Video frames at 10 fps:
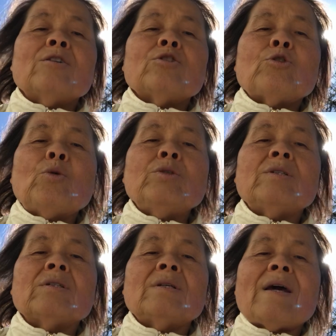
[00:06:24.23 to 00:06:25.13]

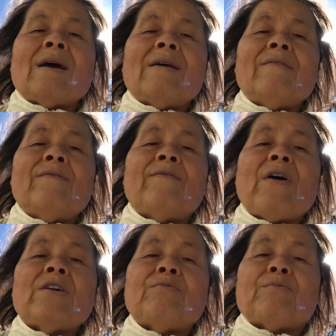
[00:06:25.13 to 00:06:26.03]
chosen and
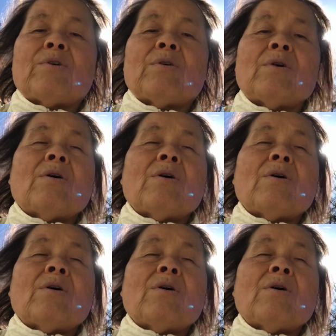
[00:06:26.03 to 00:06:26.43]
faithful